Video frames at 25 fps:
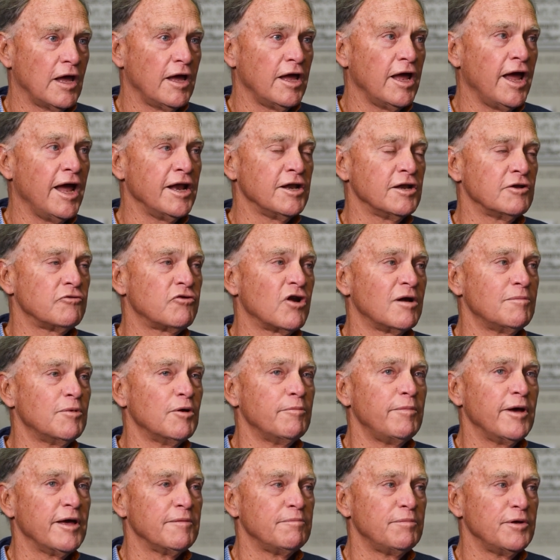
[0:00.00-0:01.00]
And the trouble
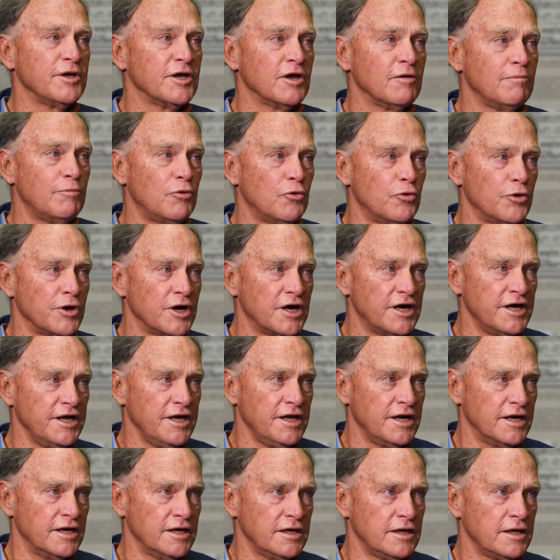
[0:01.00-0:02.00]
about being a born
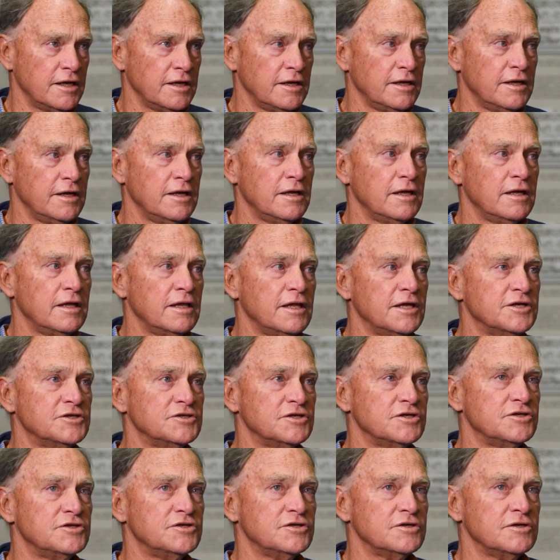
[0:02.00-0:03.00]
leader is
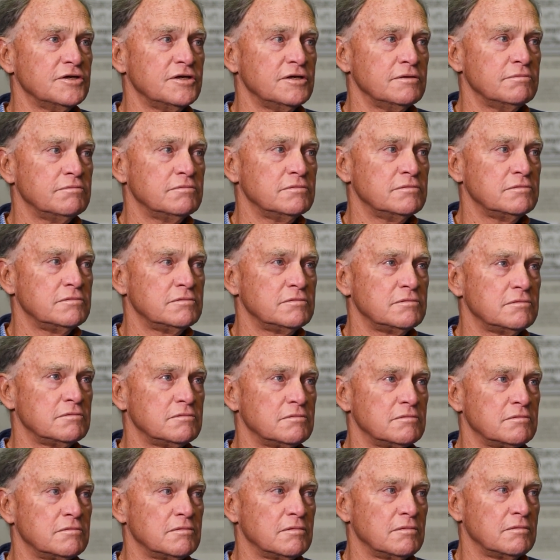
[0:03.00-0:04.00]
that you
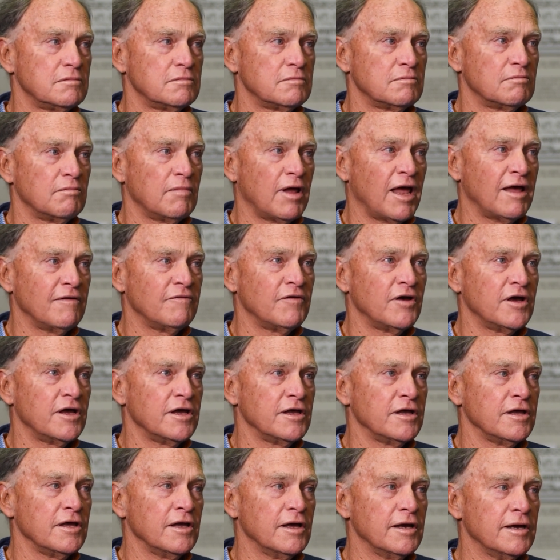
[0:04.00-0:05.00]
have
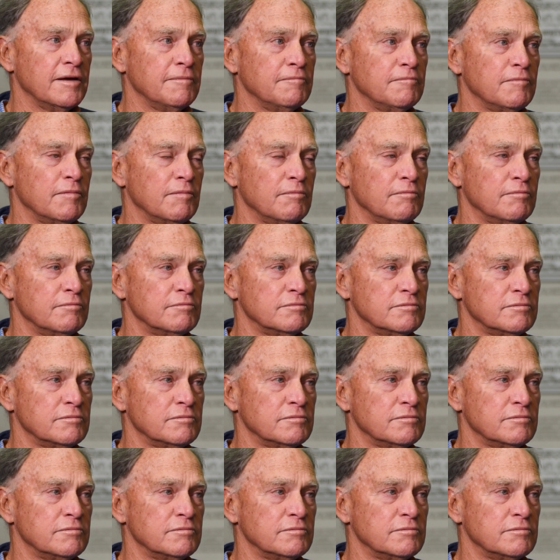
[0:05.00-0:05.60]
a